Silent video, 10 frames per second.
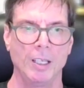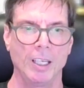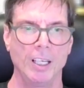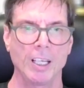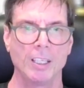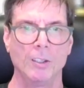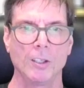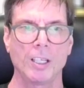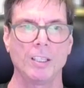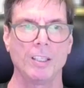And I can
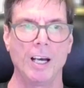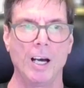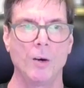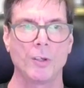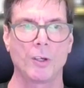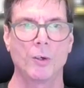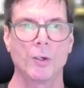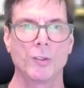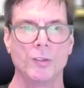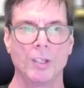look at how the
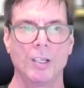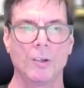courses are,